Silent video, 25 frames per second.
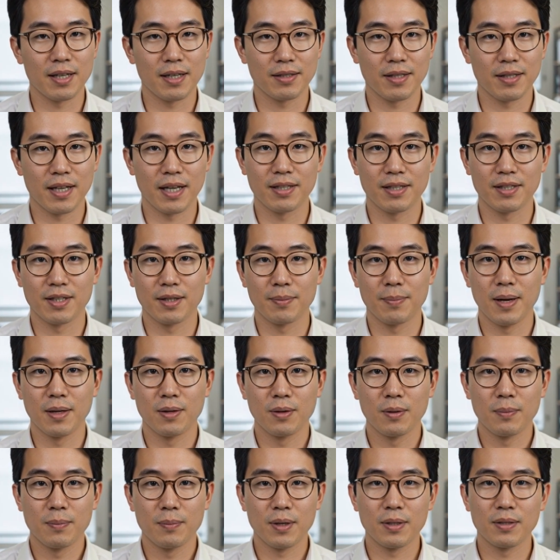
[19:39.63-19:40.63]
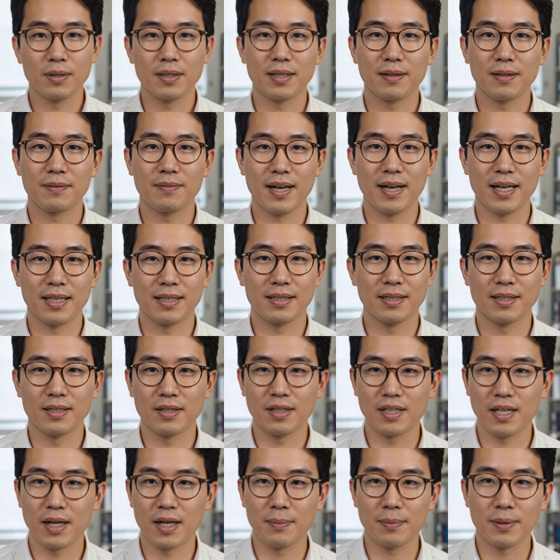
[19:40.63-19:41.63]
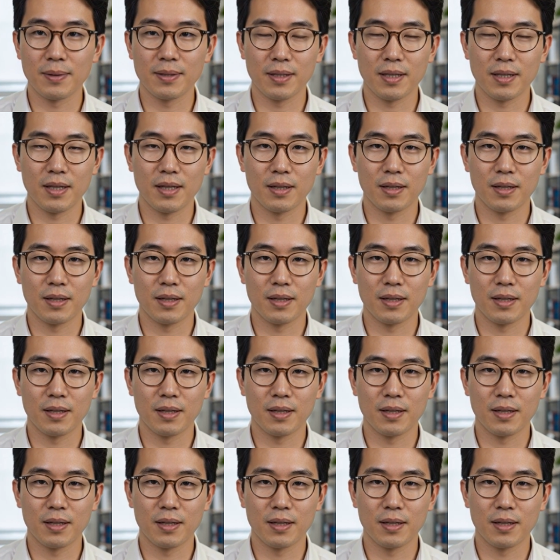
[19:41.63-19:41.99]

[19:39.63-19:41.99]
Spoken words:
not just by who builds the fastest chip,